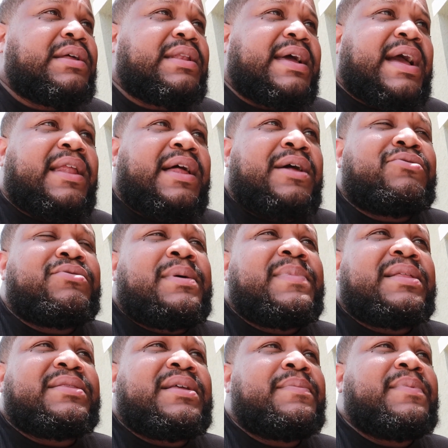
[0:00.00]
Like I'm
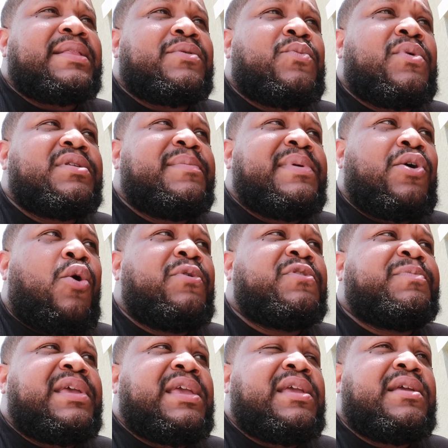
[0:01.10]
not the one to always
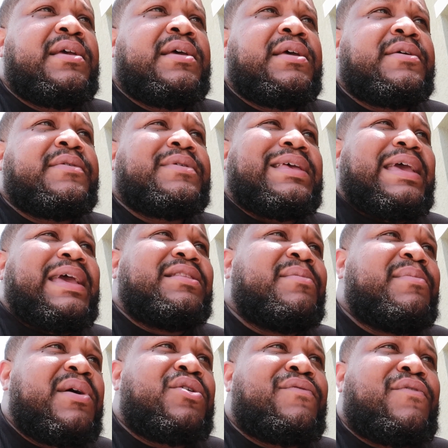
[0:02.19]
be in the
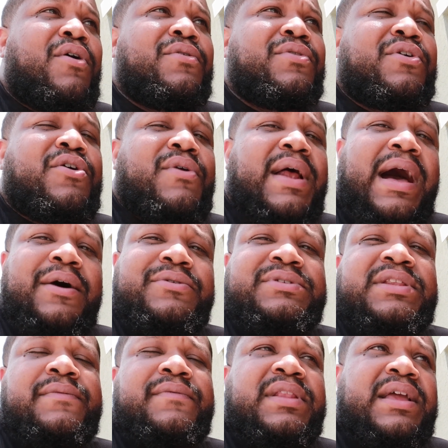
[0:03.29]
middle of all the crowds
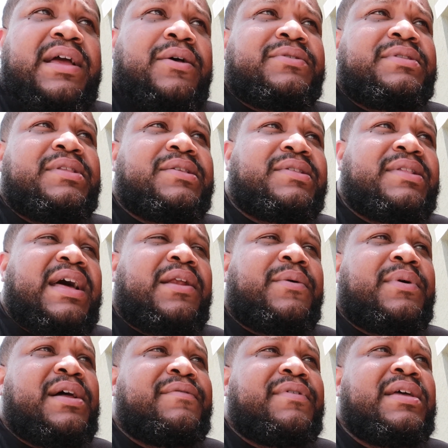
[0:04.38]
and everything else and this and that or
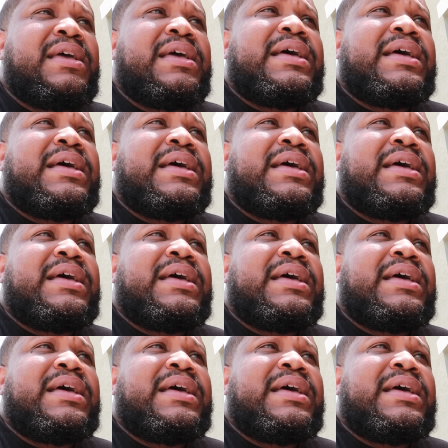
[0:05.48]
whatever.